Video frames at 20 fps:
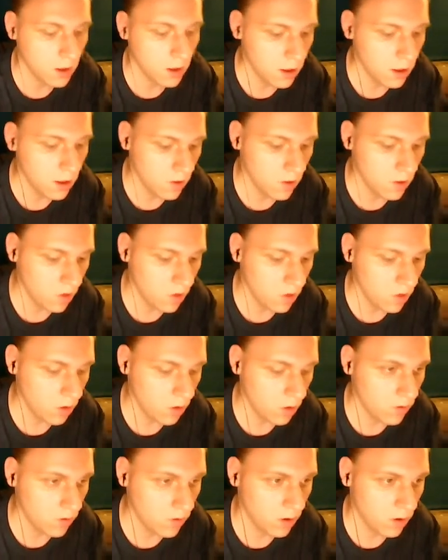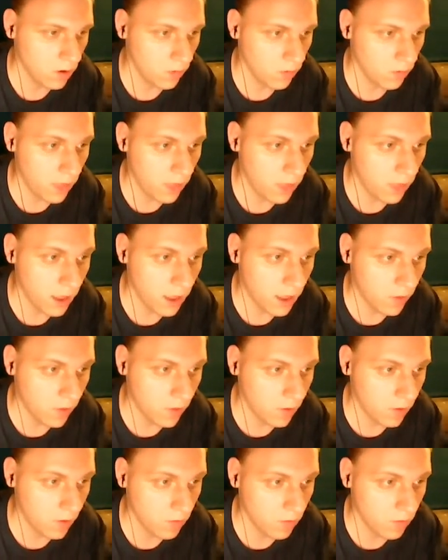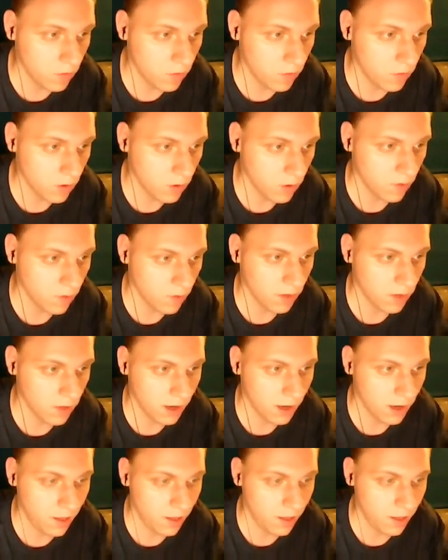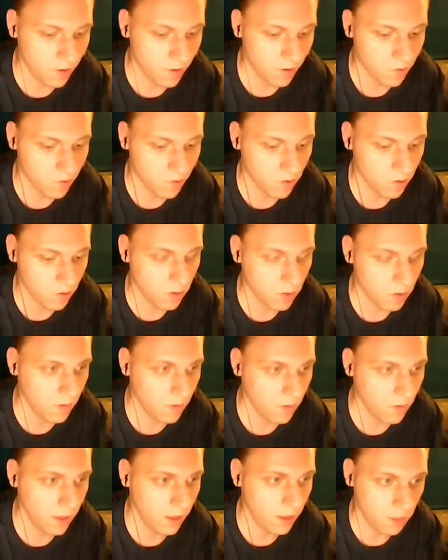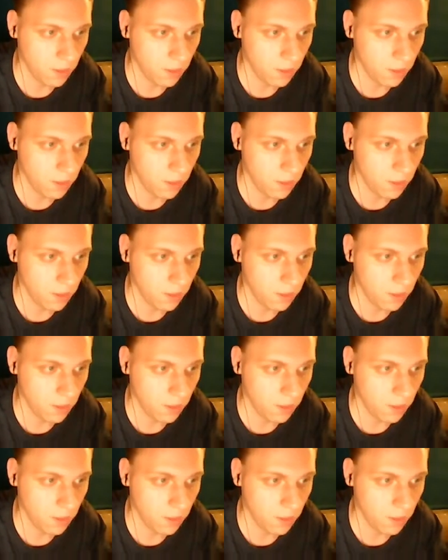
So to do that, we're going to have to add the